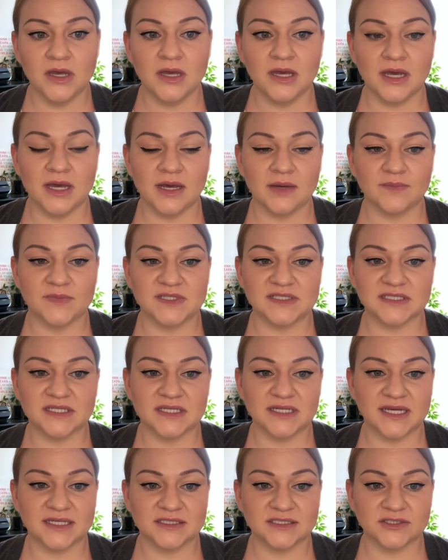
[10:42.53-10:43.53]
It's
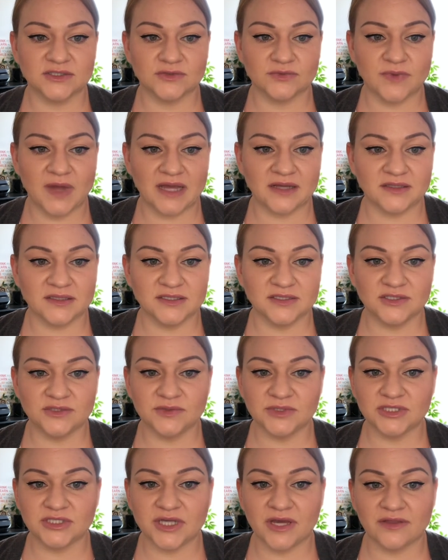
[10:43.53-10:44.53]
connected directly to
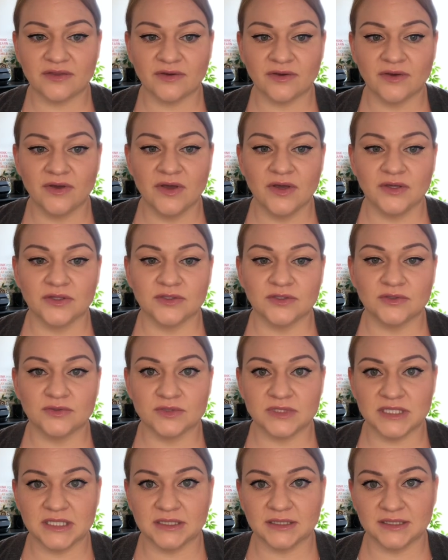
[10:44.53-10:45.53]
each other
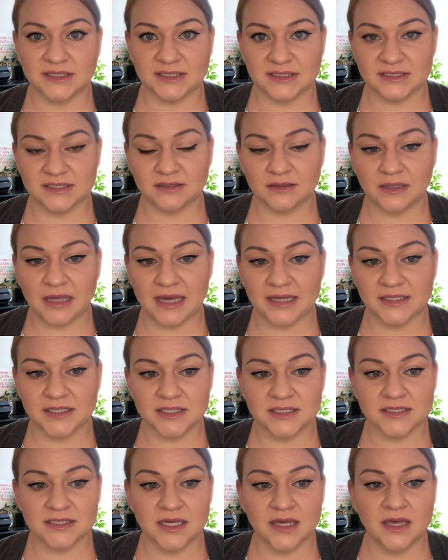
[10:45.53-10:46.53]
using leased
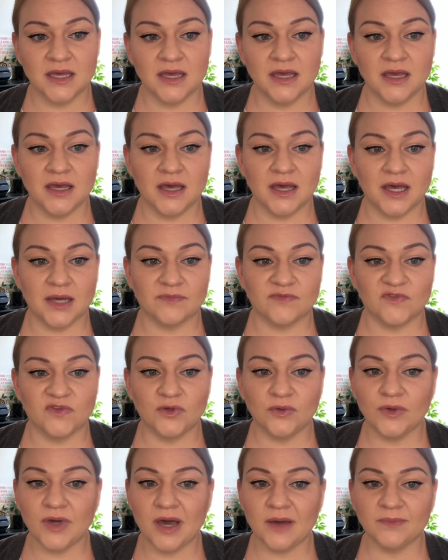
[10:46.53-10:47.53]
lines.
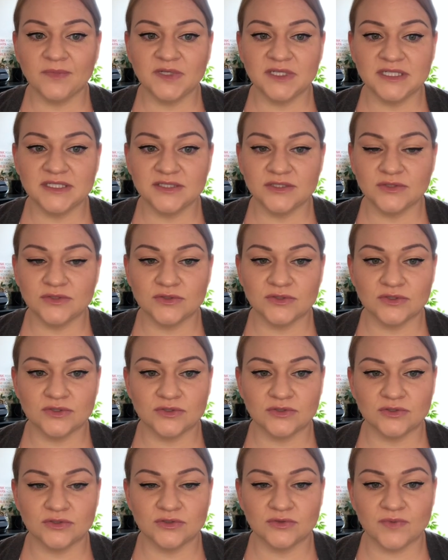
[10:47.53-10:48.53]
Few companies use
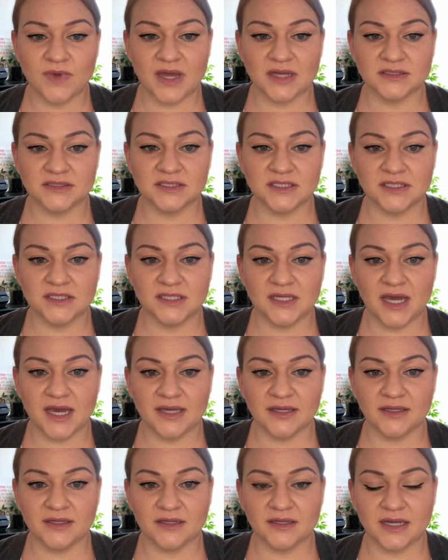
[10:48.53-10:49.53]
direct
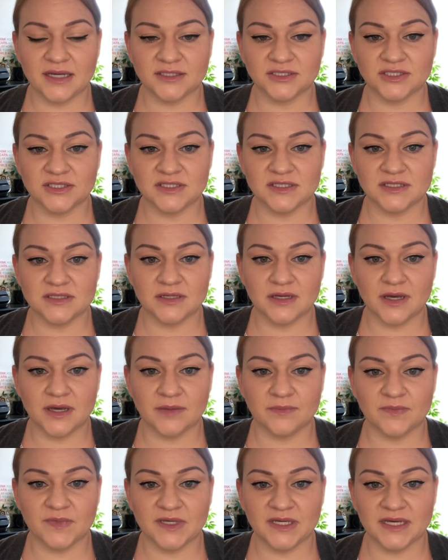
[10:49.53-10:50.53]
EDI connections
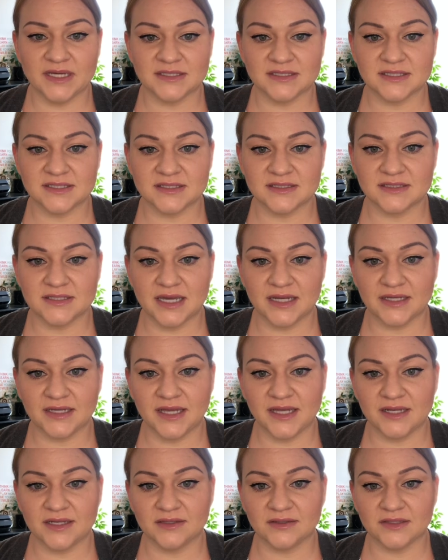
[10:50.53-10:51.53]
because
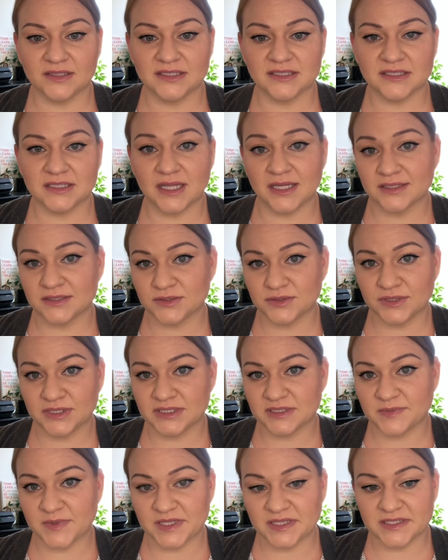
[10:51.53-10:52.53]
dedicated leased lines are
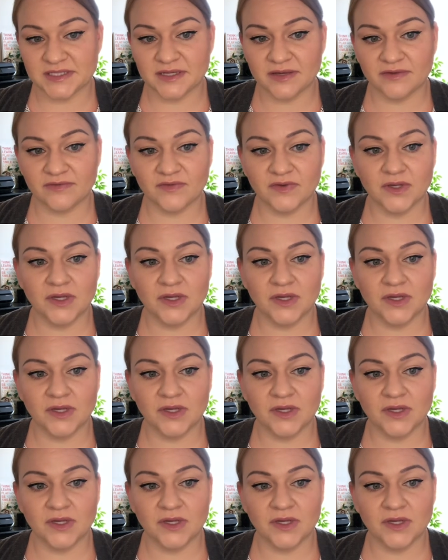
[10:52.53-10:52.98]
expensive.